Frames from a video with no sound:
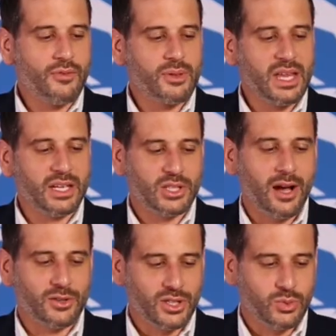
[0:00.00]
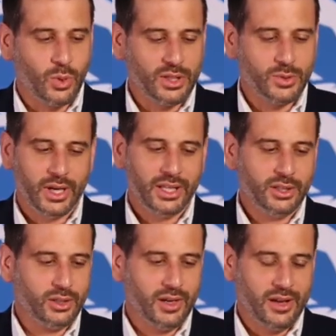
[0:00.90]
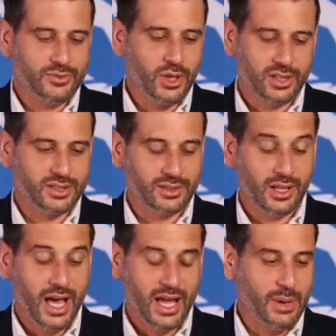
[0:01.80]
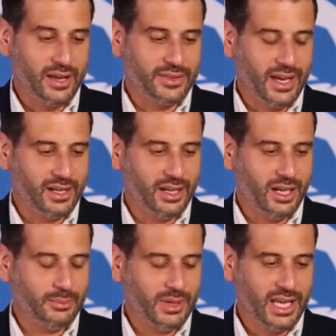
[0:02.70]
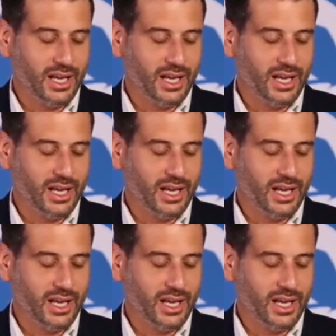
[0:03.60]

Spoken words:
the many challenges in 2020, and I've talked a lot about that, again,